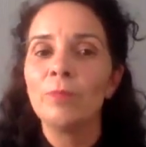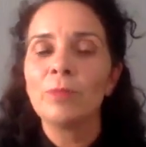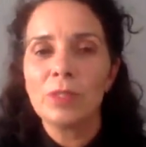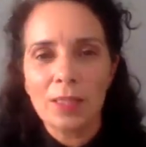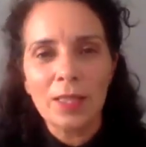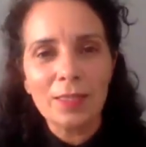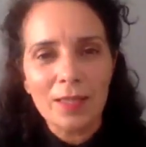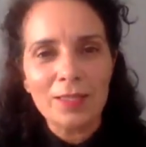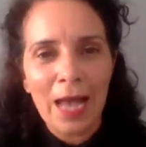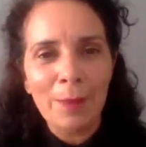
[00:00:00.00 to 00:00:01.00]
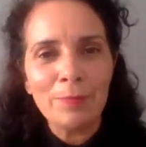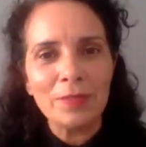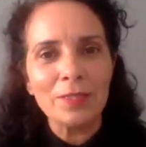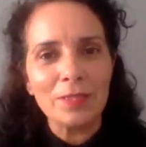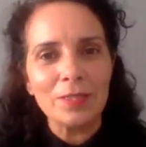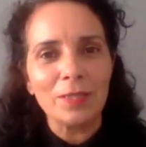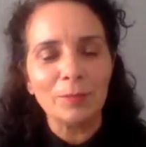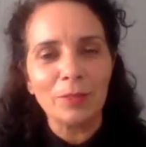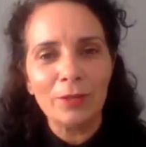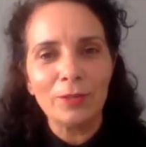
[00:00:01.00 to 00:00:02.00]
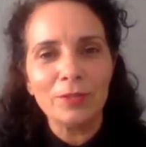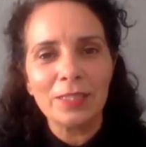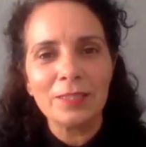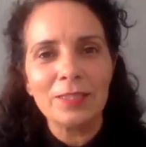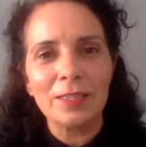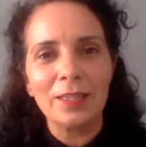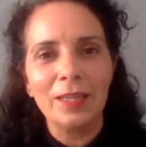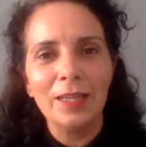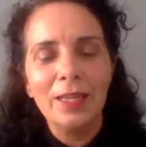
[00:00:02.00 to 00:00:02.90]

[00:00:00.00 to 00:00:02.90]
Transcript: because I think this happened to some girl, didn't it?